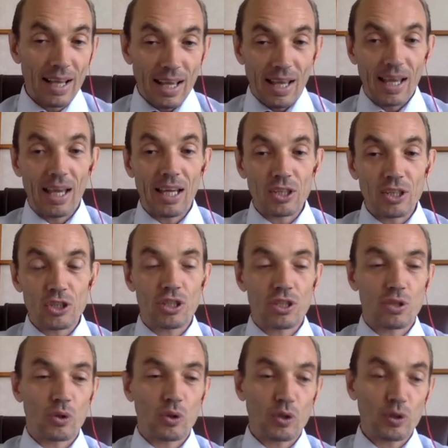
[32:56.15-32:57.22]
And she
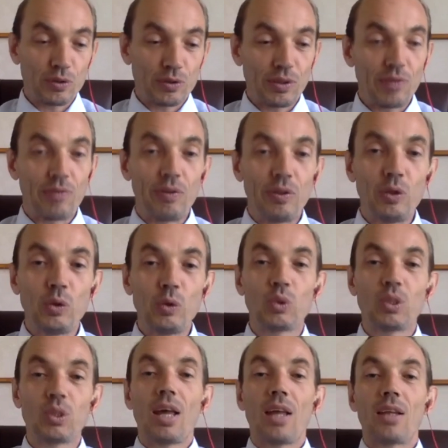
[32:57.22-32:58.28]
sort of
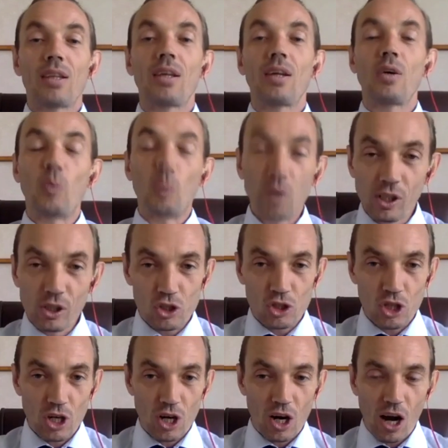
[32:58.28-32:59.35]
refused the
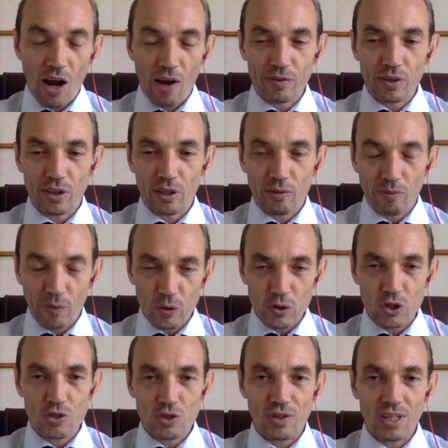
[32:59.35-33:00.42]
wheelchair after the
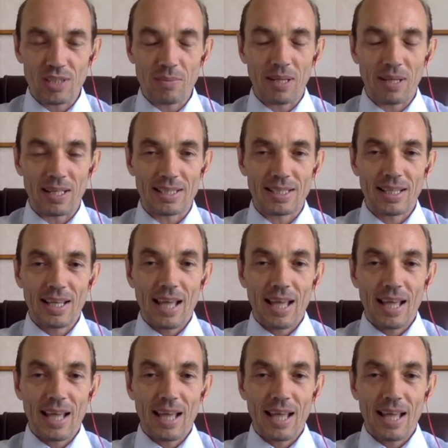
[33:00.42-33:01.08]
first treatment.